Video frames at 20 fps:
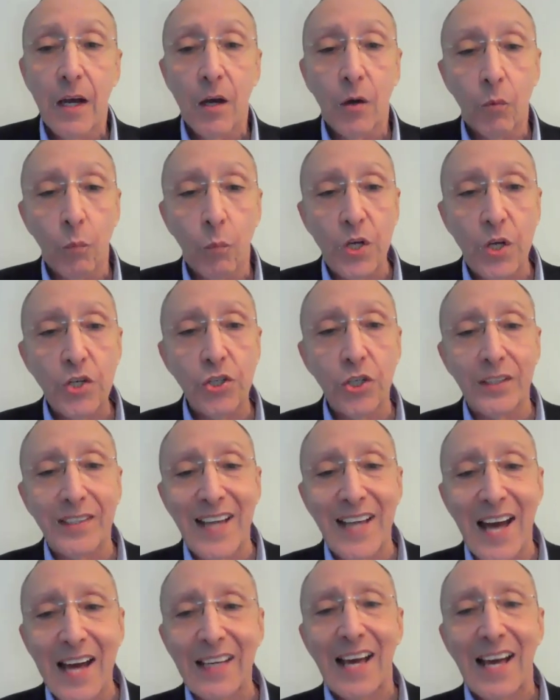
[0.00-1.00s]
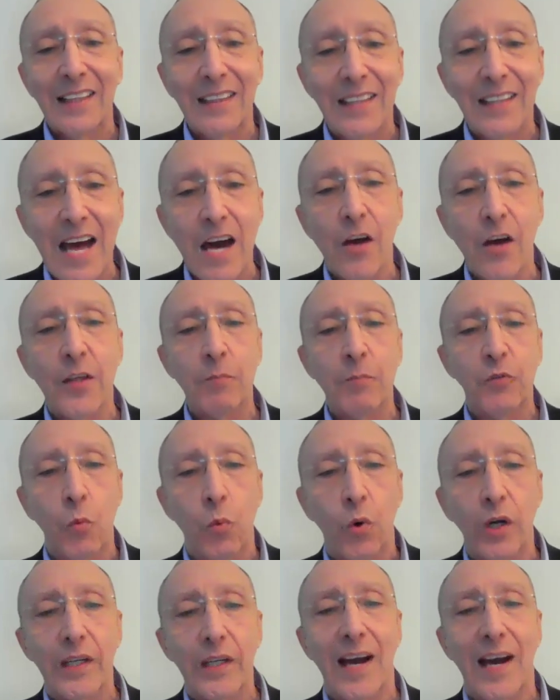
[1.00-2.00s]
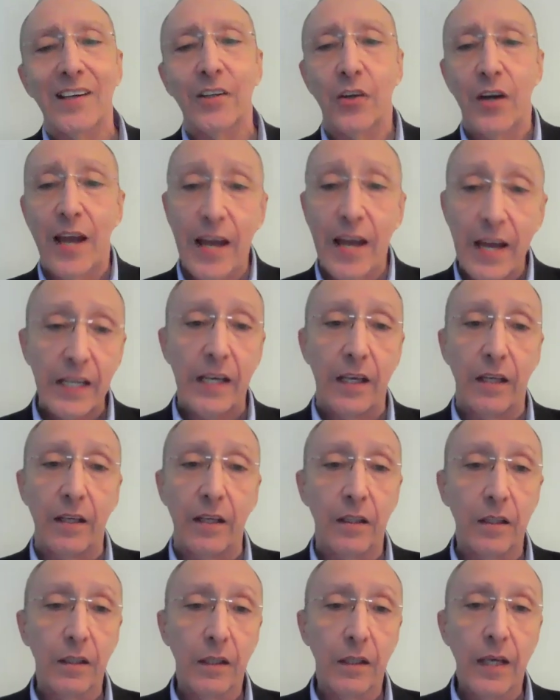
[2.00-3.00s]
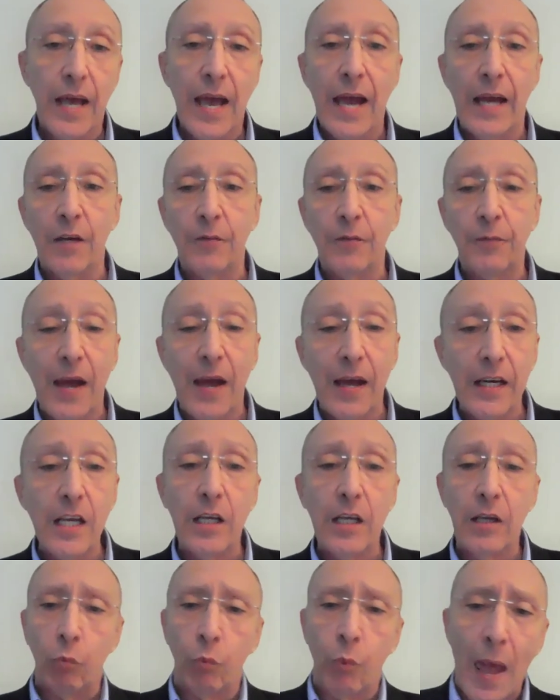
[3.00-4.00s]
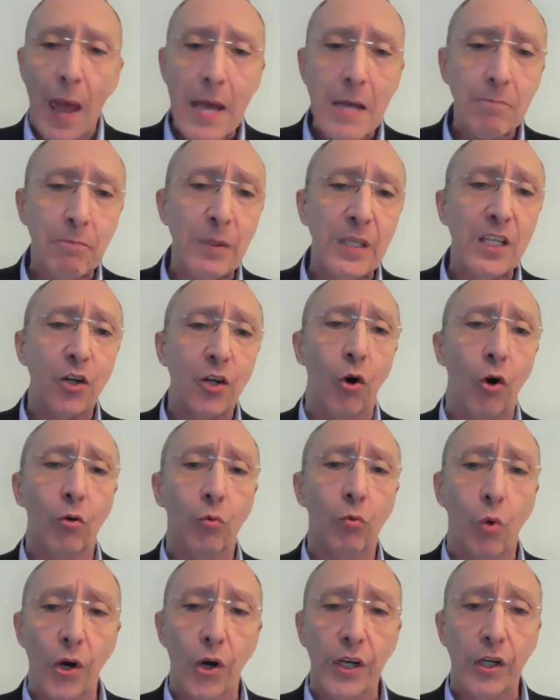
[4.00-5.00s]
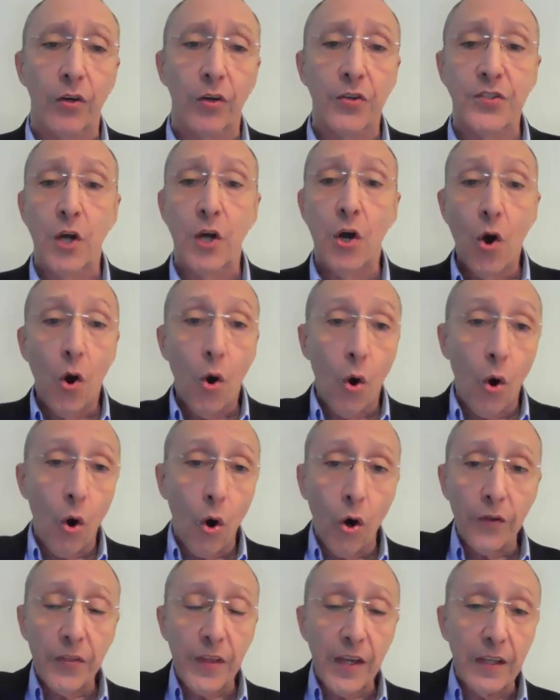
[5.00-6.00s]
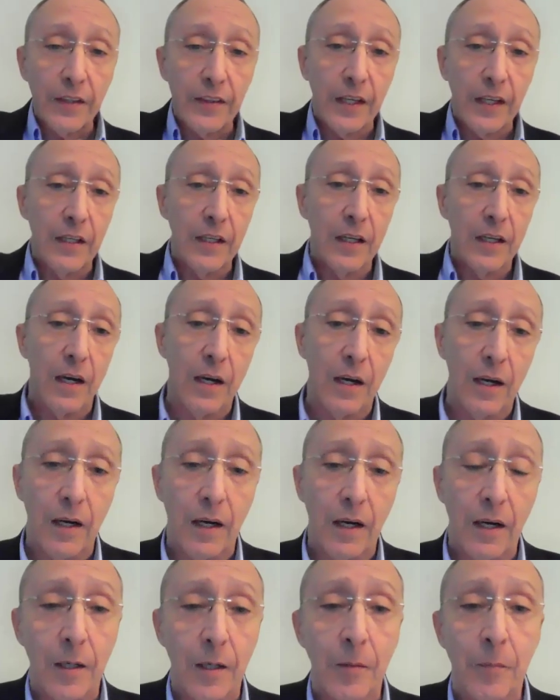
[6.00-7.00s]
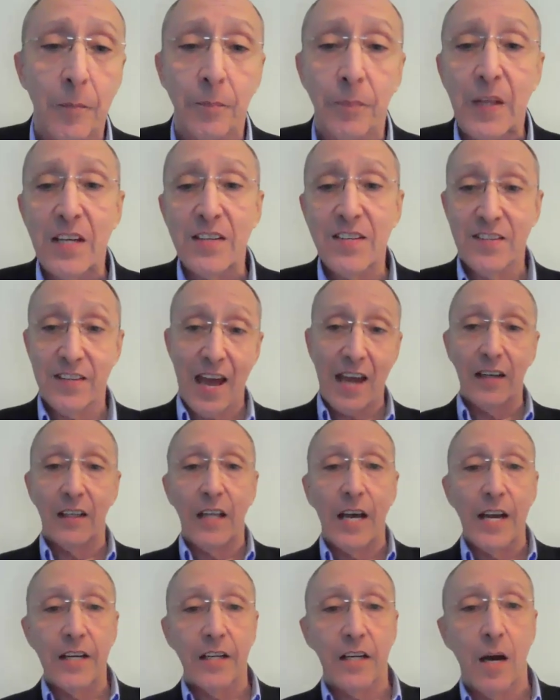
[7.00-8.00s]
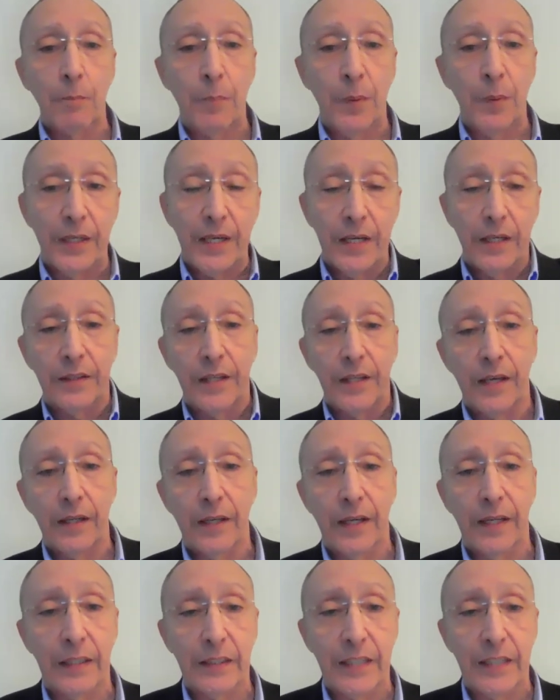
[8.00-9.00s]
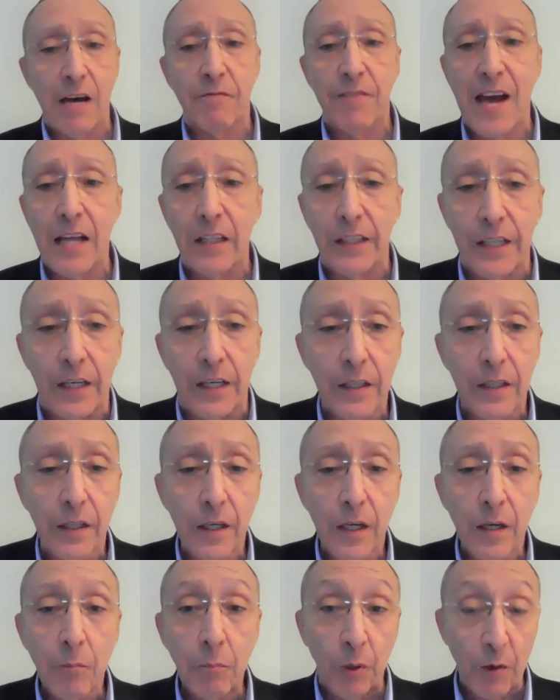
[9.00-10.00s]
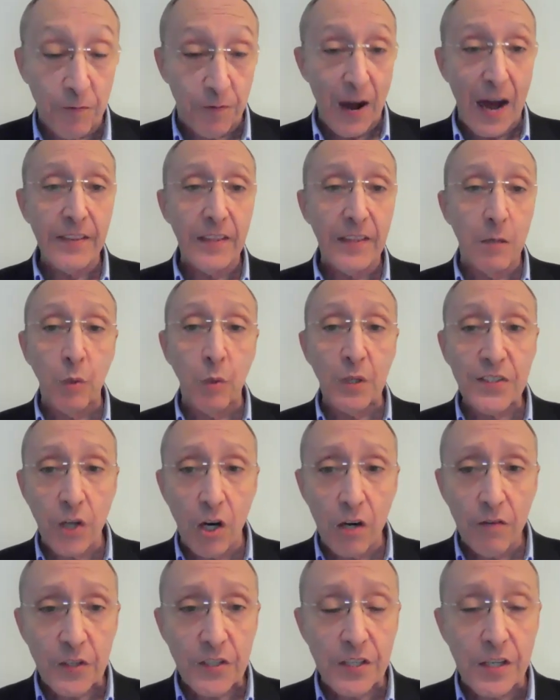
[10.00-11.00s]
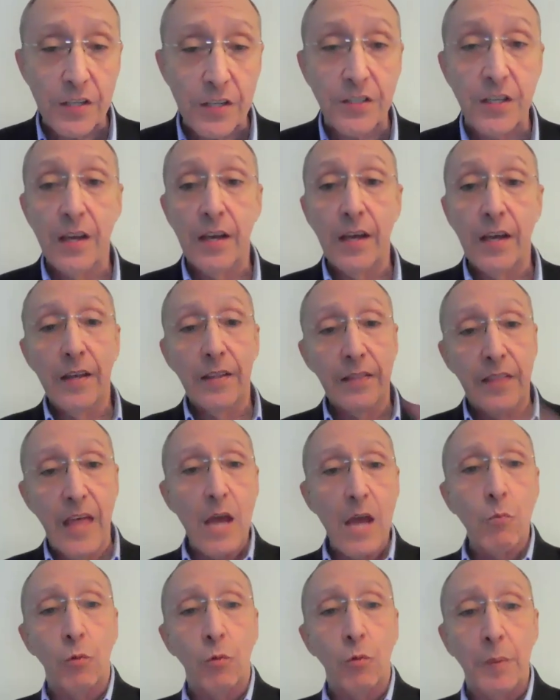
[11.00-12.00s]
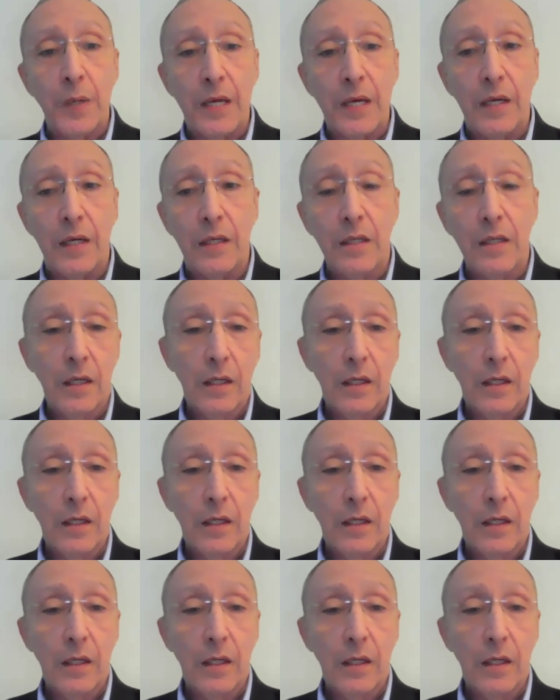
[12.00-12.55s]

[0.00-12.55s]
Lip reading: We should not allow them to work under any, and if any AP or Reuters or the satellite company in the El Valley provide them with services, they will be